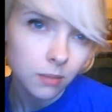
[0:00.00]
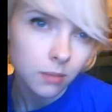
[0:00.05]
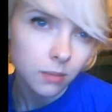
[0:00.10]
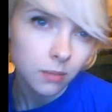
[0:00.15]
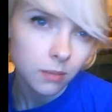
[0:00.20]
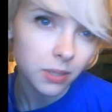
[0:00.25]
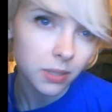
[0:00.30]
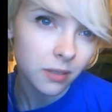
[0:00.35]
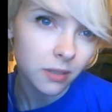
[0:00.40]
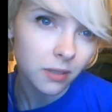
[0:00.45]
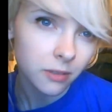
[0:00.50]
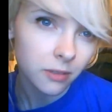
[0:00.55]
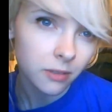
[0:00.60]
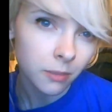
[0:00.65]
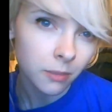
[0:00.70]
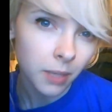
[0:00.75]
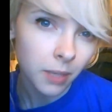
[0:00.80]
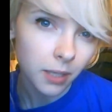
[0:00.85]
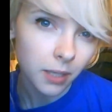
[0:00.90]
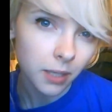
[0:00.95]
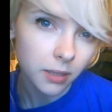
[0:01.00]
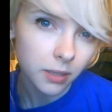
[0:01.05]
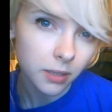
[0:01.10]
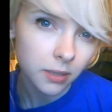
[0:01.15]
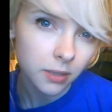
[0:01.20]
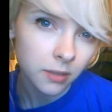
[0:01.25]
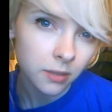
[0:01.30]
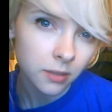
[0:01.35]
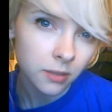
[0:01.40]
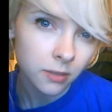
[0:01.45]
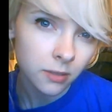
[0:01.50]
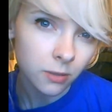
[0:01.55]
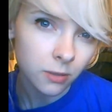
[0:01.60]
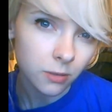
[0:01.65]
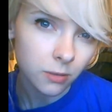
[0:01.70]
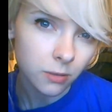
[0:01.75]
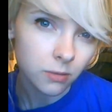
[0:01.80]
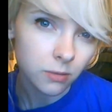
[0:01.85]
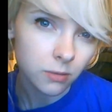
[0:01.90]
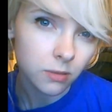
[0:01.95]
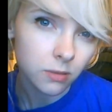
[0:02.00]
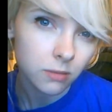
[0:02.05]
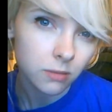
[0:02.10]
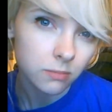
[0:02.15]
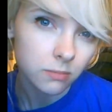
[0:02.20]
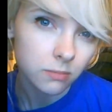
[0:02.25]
Because I'm 8 years old.